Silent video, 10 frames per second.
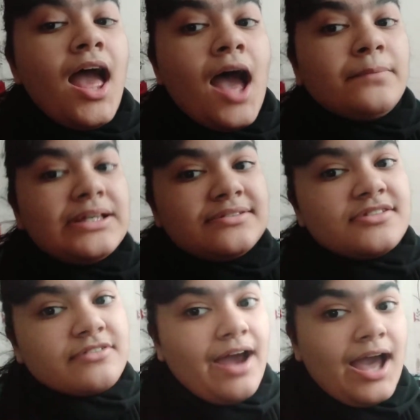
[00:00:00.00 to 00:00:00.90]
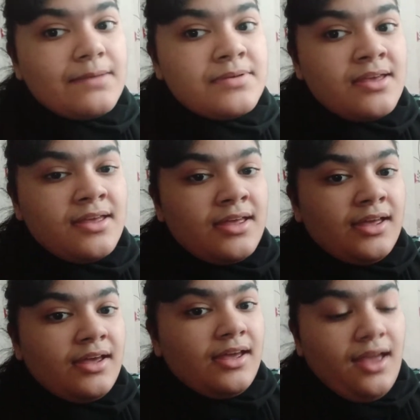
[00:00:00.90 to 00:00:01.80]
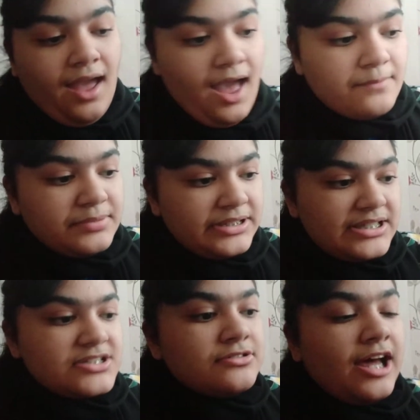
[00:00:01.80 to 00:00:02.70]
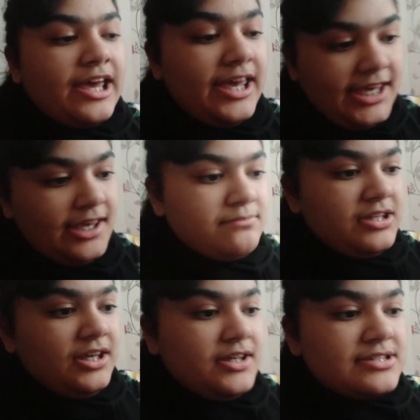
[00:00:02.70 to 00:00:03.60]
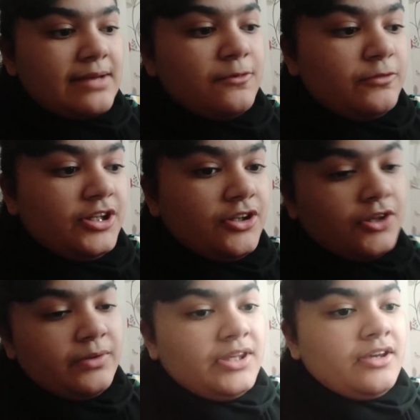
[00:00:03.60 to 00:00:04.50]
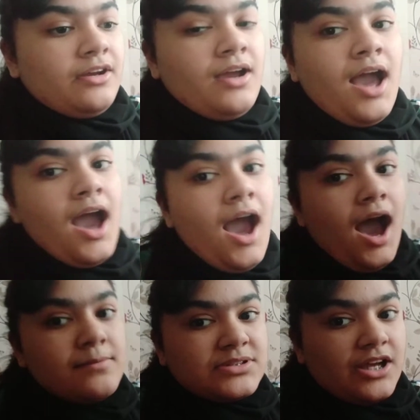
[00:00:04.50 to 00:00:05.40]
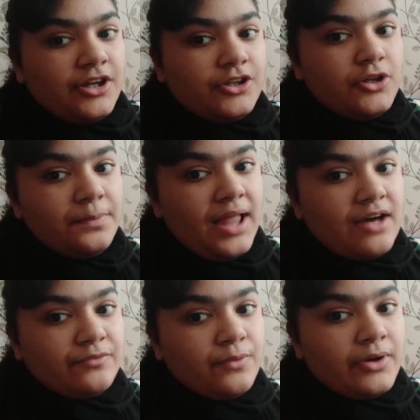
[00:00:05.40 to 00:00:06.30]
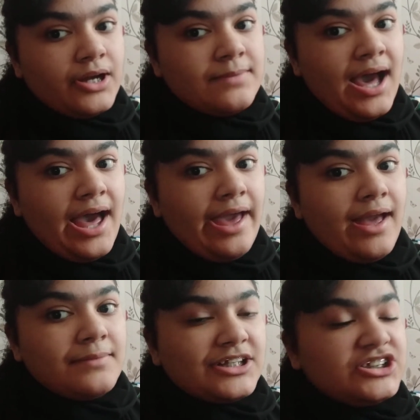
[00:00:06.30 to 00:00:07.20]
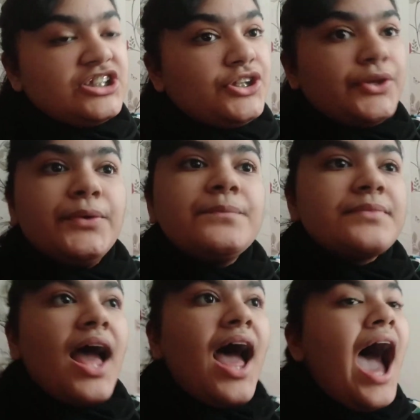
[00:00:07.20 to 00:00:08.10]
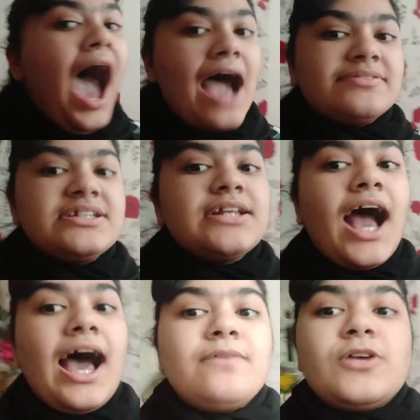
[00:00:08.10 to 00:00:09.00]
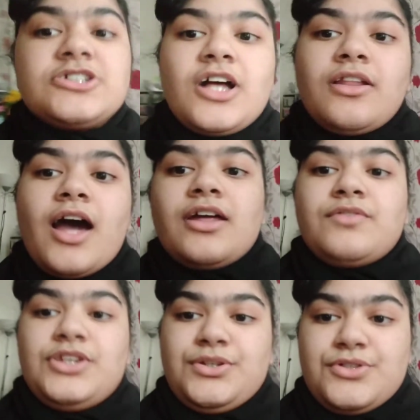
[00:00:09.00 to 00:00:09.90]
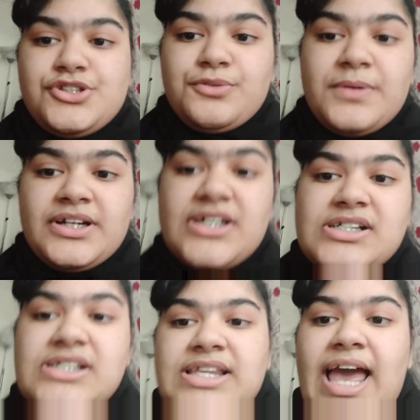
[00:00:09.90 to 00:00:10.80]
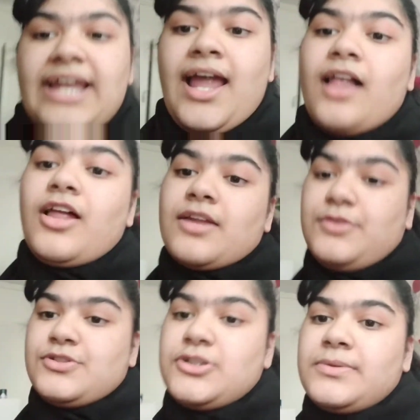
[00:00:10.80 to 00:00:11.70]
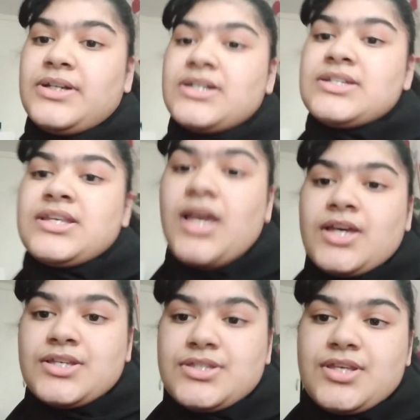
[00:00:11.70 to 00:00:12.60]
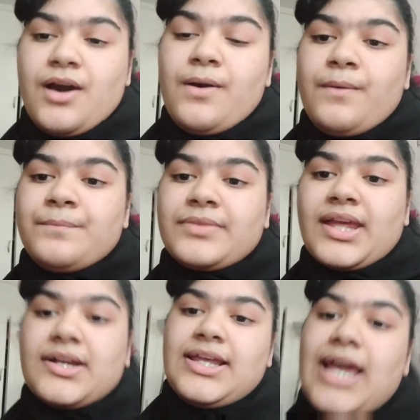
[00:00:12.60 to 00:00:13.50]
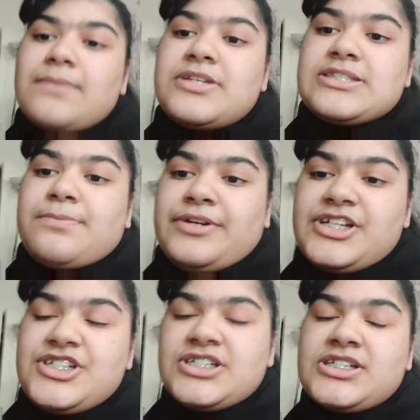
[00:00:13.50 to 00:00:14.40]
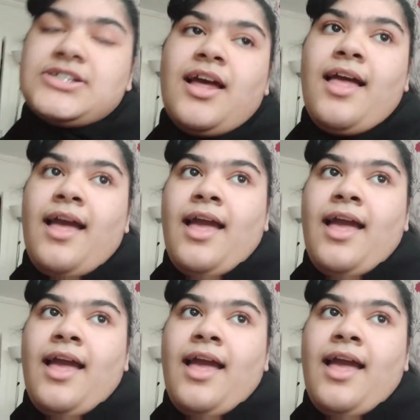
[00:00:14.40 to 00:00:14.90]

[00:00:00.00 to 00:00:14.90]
And please subscribe, and please do not hate me, because I'm only new here. I'm starting a new platform. I am actually new. I've watched a lot of YouTubers, so they got me inspiration.